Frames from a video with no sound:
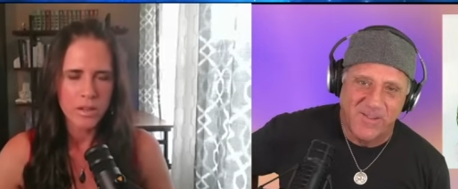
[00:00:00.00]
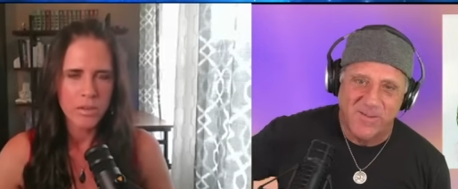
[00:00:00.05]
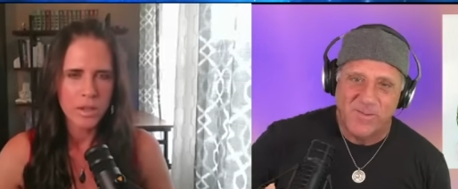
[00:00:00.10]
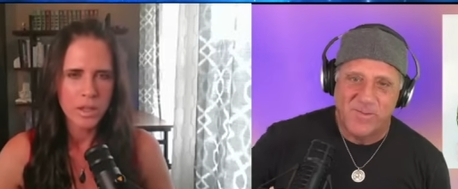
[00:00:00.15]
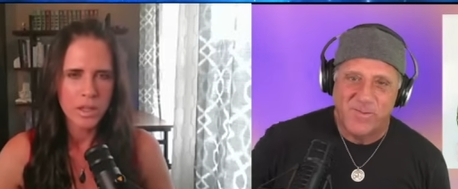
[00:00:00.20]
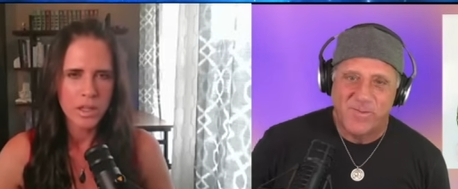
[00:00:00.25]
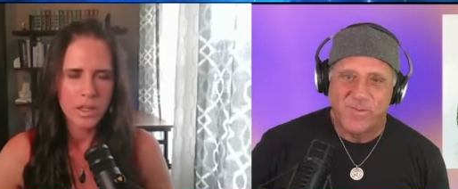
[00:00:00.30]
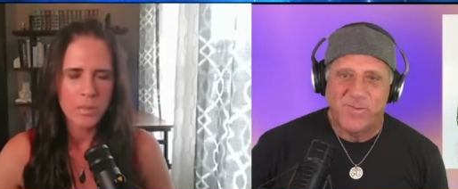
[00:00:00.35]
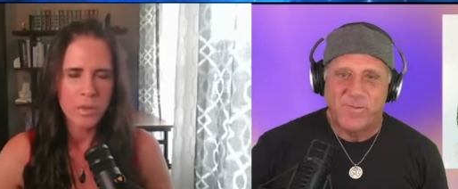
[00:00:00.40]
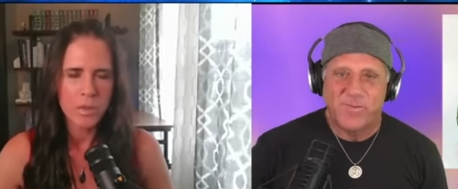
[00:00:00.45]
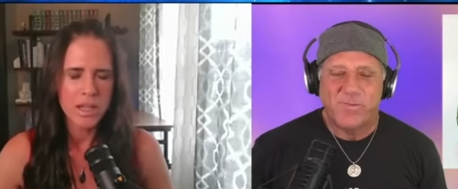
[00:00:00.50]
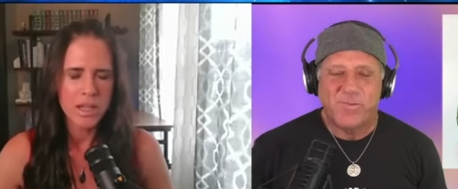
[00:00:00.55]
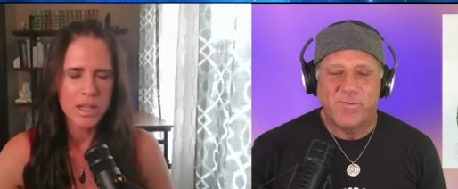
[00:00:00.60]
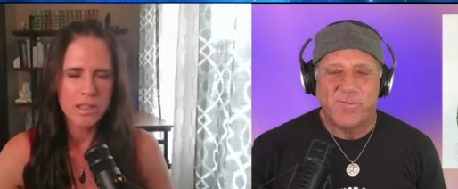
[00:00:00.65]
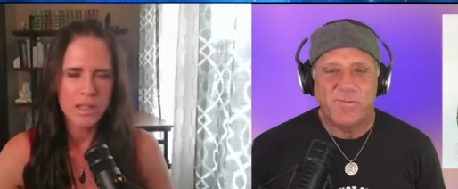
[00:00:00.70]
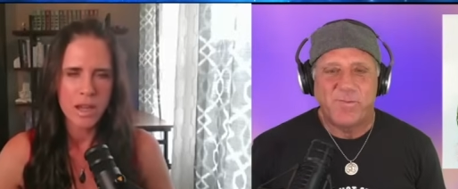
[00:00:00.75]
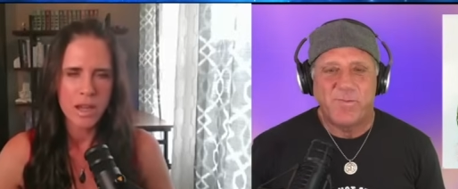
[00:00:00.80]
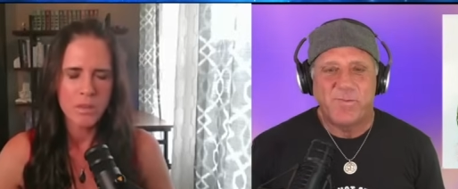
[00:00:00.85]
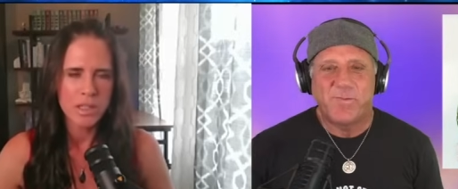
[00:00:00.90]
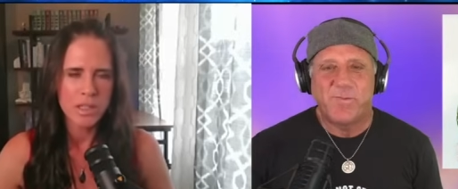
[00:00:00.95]
Speaker 1: really, because
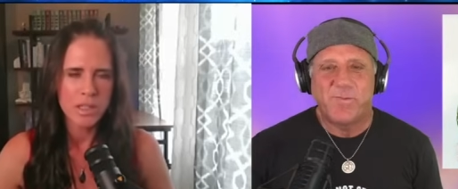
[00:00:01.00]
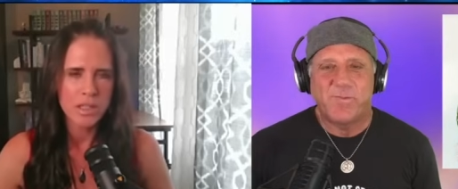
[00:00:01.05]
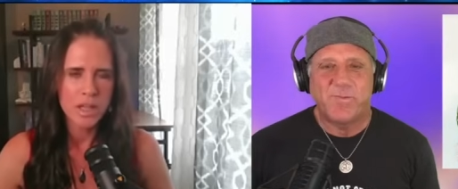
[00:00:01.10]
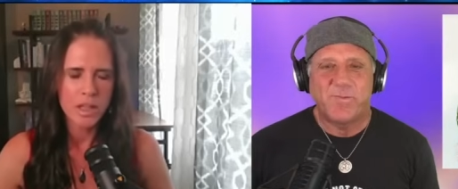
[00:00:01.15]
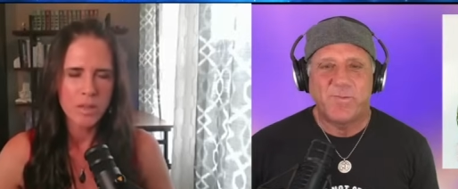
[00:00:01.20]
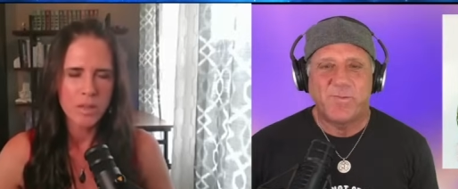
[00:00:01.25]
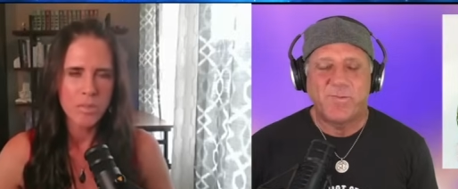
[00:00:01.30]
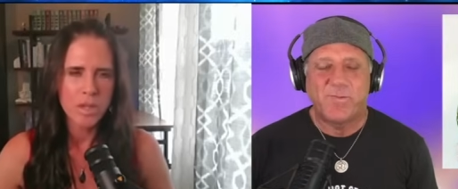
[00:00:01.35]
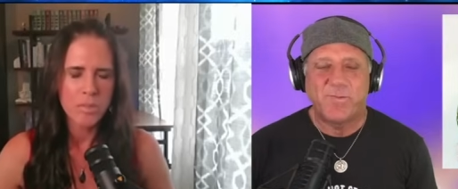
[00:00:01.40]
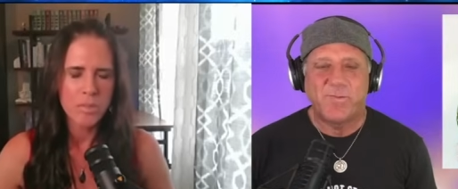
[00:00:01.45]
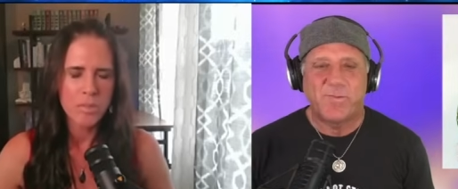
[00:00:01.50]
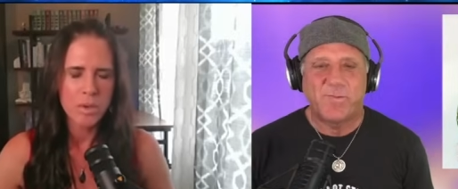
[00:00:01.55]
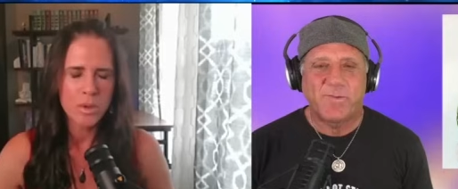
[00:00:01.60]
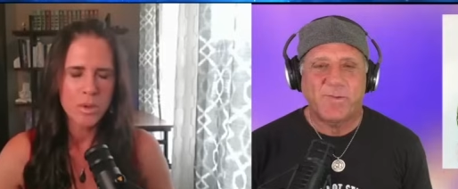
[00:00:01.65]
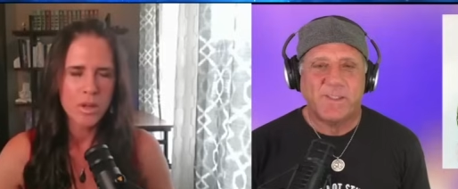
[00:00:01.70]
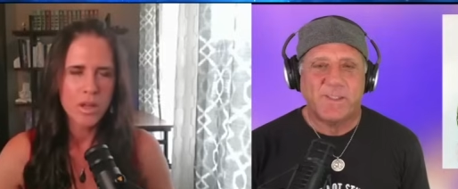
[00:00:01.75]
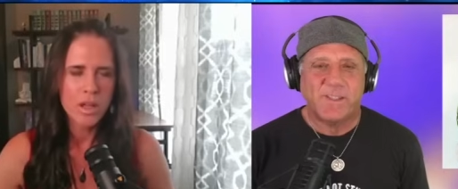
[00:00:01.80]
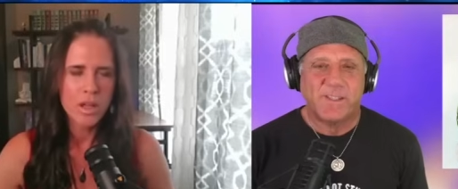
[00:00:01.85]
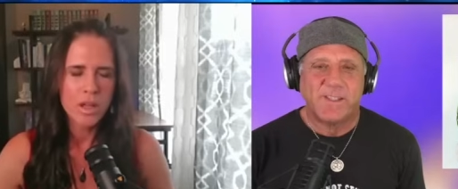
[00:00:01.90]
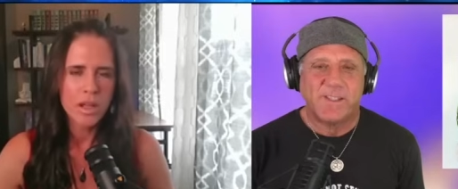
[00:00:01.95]
I'm just telling
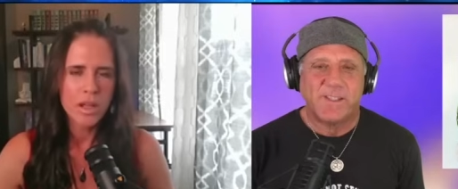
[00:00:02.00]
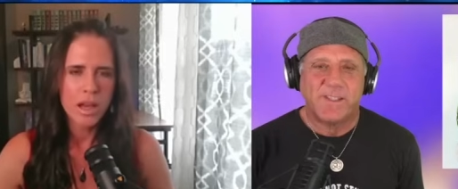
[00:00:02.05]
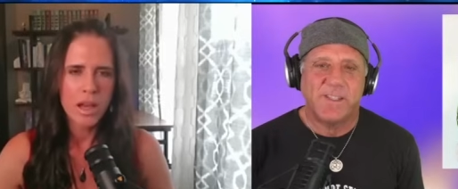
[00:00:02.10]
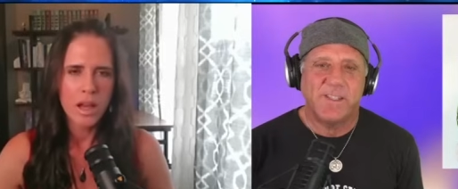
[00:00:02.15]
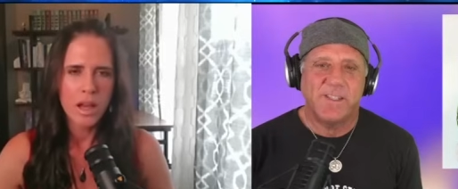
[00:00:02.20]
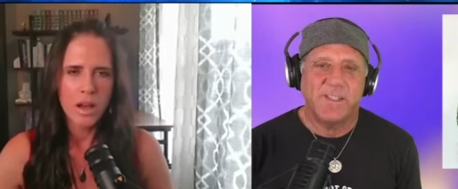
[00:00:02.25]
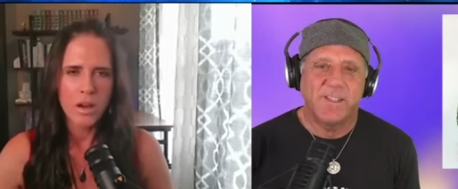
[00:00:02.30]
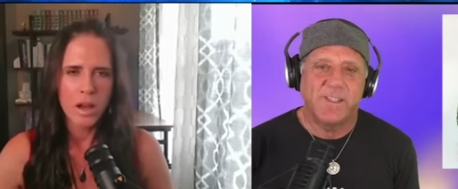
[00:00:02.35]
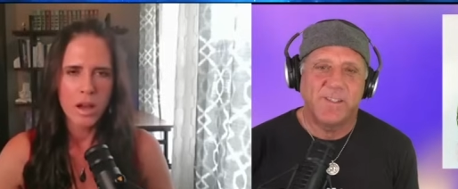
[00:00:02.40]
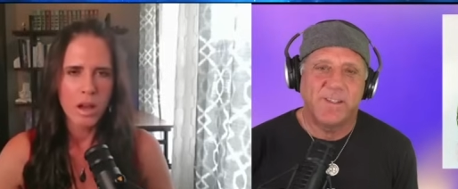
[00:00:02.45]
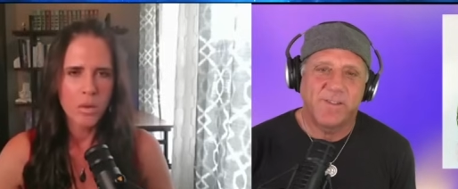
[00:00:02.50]
people how,